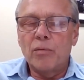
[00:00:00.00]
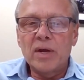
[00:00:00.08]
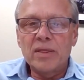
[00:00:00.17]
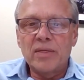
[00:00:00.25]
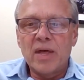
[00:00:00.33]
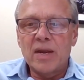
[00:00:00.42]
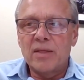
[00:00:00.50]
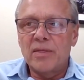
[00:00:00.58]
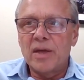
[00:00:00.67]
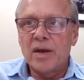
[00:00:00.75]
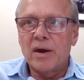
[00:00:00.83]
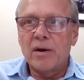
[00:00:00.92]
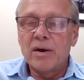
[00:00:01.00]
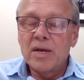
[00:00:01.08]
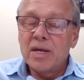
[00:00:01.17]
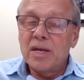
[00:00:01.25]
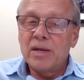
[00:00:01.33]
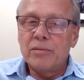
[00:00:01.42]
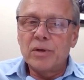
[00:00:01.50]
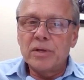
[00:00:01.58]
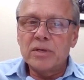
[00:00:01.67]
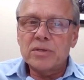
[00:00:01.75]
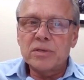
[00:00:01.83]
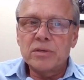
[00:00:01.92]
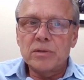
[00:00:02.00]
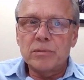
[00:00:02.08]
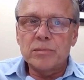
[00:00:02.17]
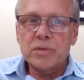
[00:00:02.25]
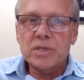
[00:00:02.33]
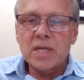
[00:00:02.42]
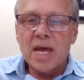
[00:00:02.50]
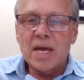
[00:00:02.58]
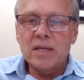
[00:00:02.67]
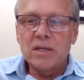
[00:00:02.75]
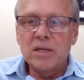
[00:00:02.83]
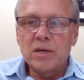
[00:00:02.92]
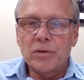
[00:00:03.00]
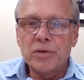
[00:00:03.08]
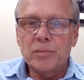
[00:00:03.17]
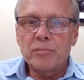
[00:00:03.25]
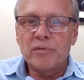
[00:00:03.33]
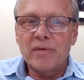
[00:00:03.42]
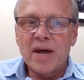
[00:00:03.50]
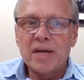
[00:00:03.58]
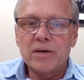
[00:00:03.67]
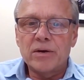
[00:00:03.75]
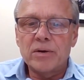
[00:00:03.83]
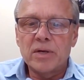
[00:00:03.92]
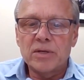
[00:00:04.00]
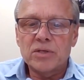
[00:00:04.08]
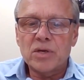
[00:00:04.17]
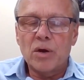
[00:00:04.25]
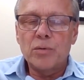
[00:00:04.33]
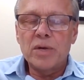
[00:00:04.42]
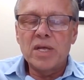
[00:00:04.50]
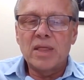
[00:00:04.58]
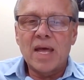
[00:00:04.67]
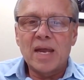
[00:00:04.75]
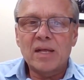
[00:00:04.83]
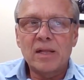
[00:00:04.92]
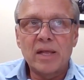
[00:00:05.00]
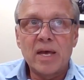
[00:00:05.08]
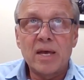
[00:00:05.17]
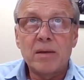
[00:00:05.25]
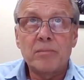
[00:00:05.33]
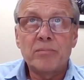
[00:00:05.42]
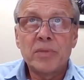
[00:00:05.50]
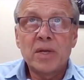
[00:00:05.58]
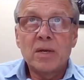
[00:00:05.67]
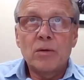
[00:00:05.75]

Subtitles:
right then and there, it really assumes that, your provider is coding that claim